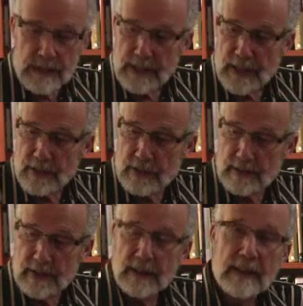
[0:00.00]
was
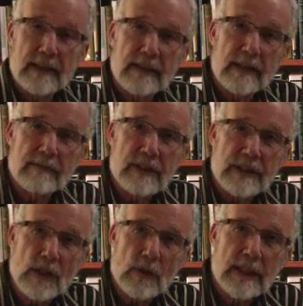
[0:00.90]
another uh, of the
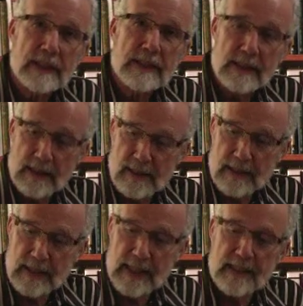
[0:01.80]
Stoics. Uh,
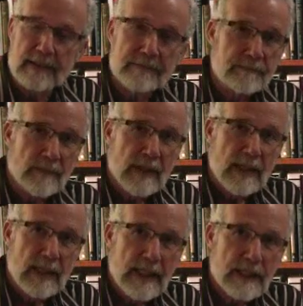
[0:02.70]
again,
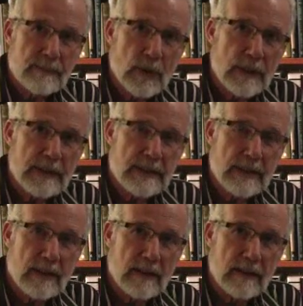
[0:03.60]
his books
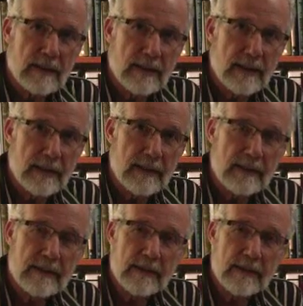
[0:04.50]
are uh,